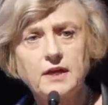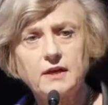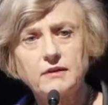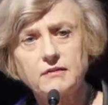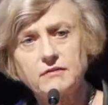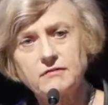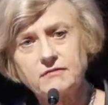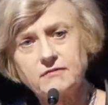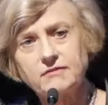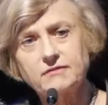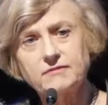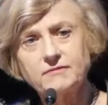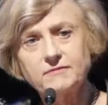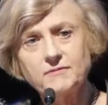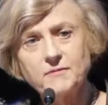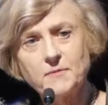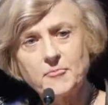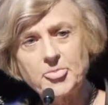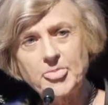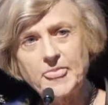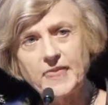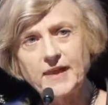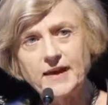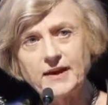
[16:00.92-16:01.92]
and
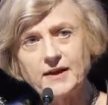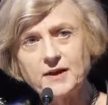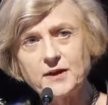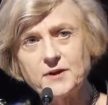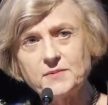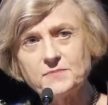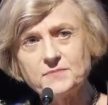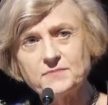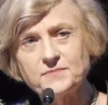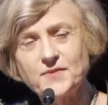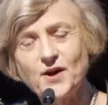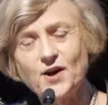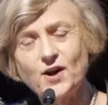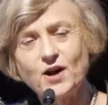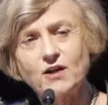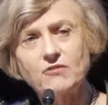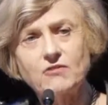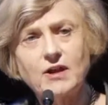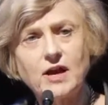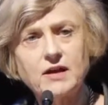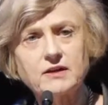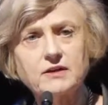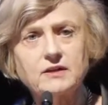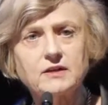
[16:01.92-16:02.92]

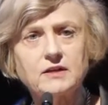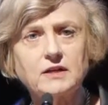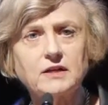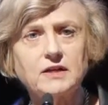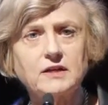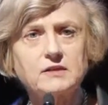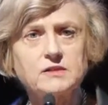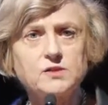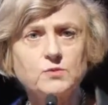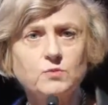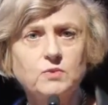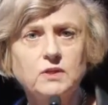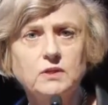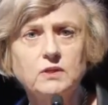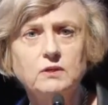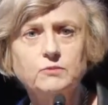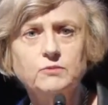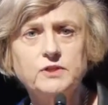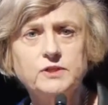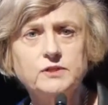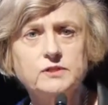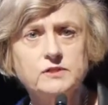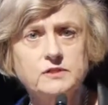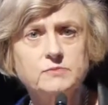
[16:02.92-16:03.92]
hierarchically as well,
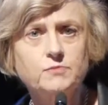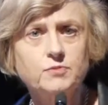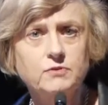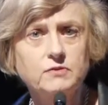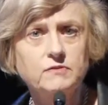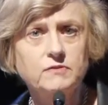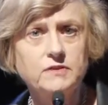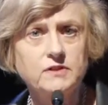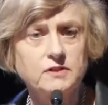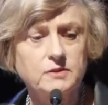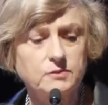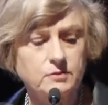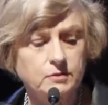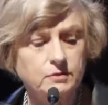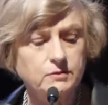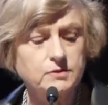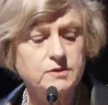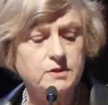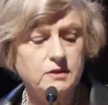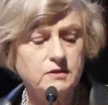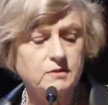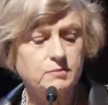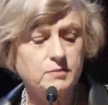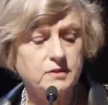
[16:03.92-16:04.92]
which is proving to
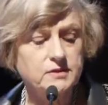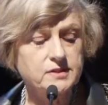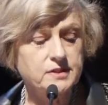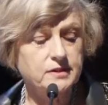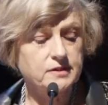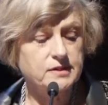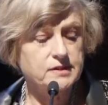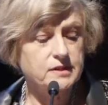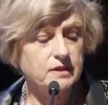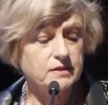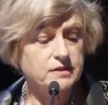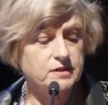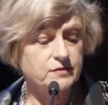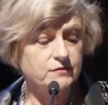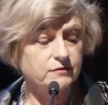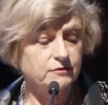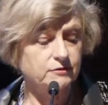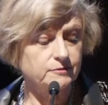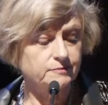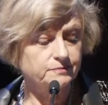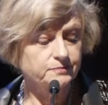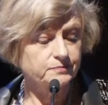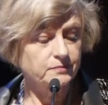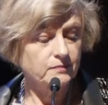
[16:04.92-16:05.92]
also to be
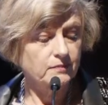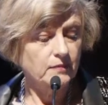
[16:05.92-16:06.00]
successful.